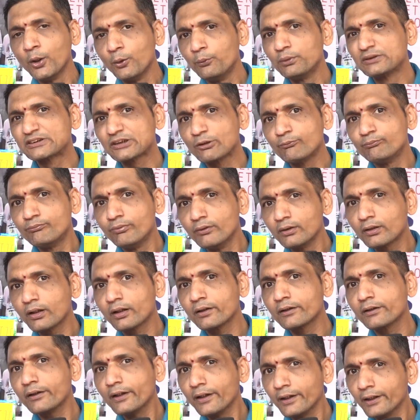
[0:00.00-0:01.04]
which have built
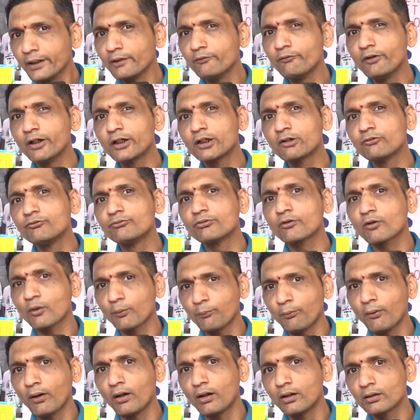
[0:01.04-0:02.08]
an innovative
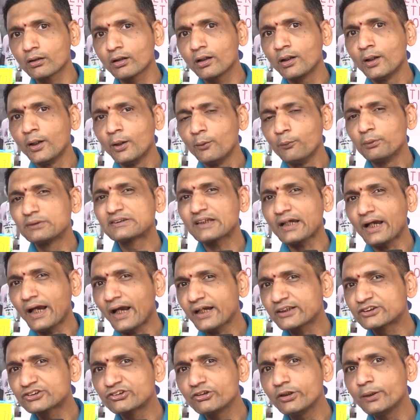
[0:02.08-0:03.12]
robot which
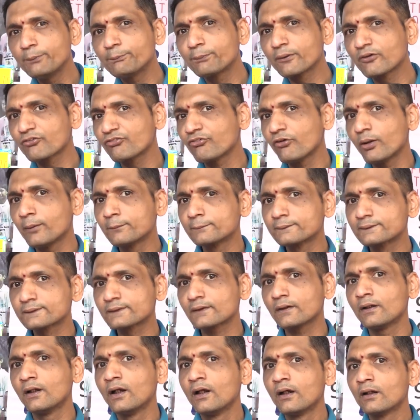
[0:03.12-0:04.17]
actually performs
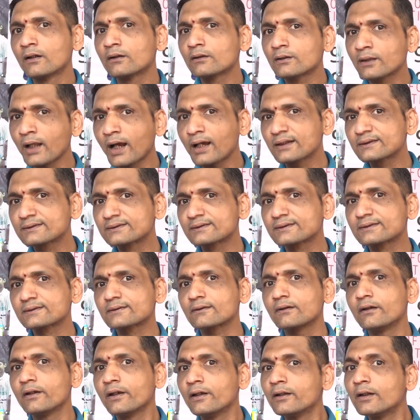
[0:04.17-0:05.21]
tasks
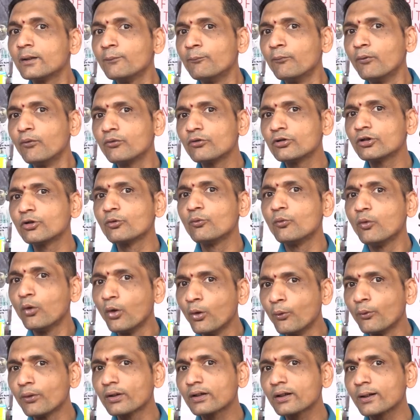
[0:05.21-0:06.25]
in the moon to
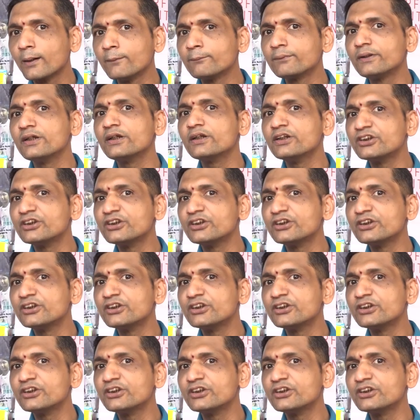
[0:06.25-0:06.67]
overcome the